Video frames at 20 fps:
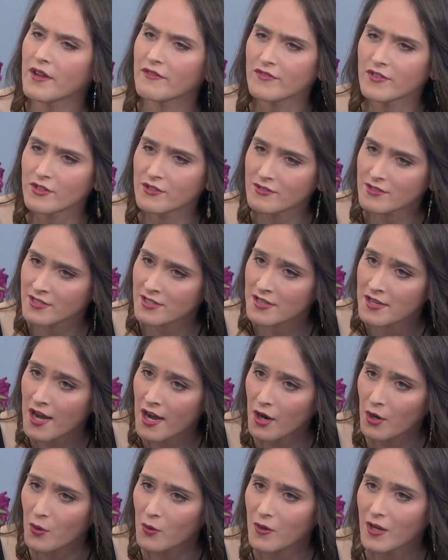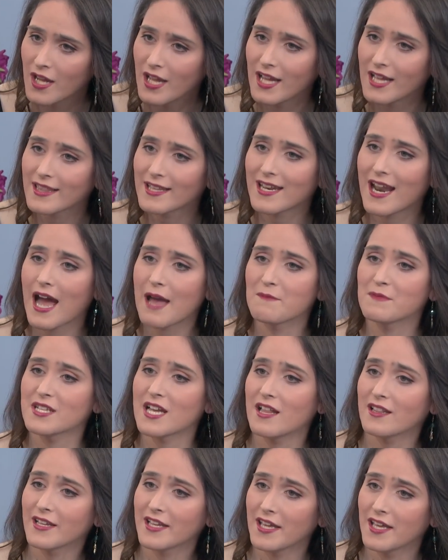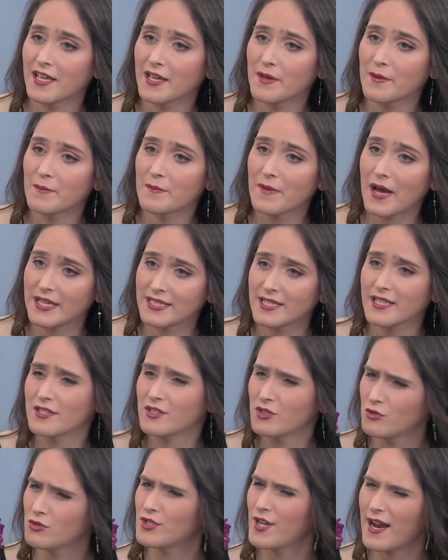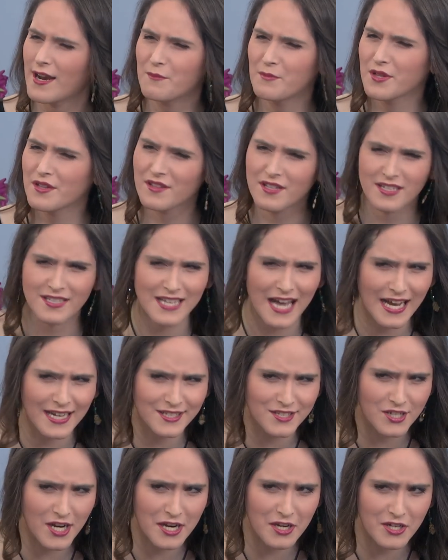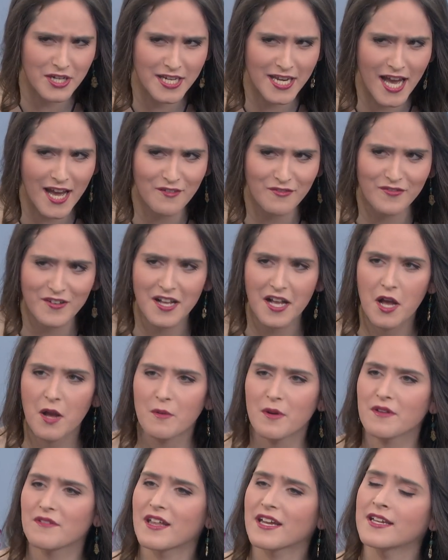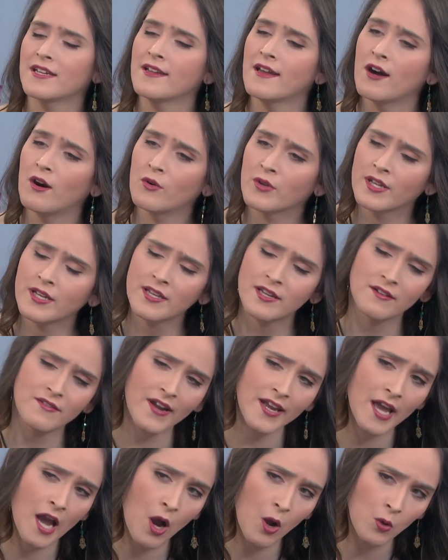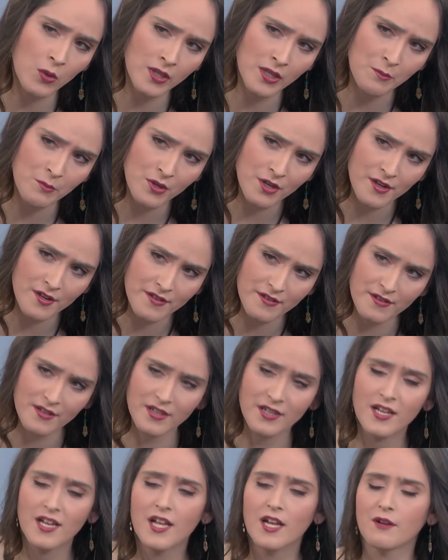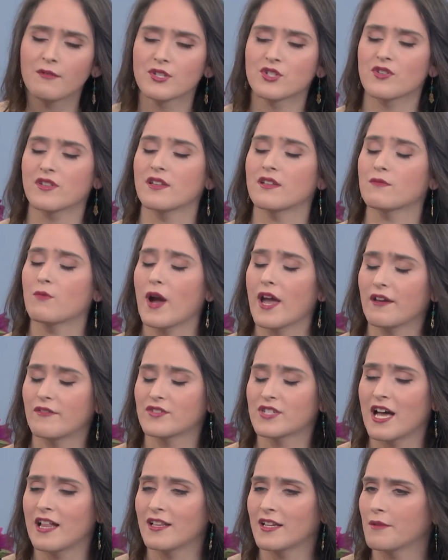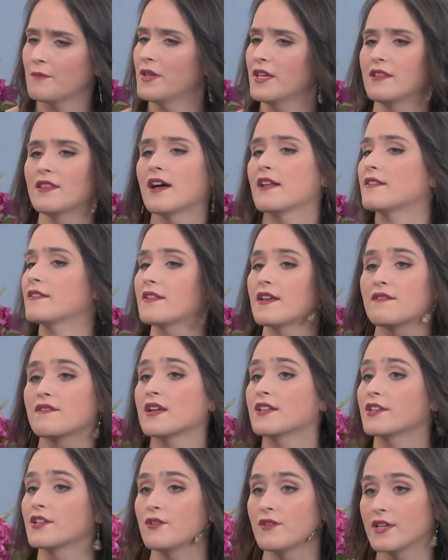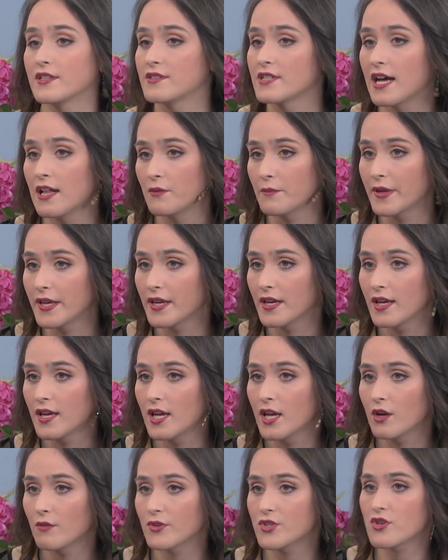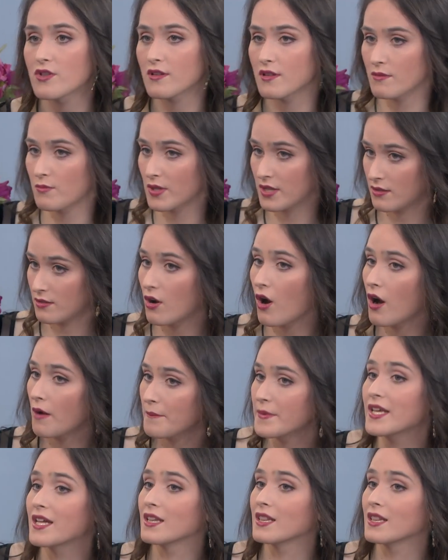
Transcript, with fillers: for you to know. Then I'm telling him, I think two therapists and a doctor are good enough. He was like, no, you need a very holy person, mm-hmm. which was his way of telling me, not, there's nothing you can tell me. Which is also what taught me a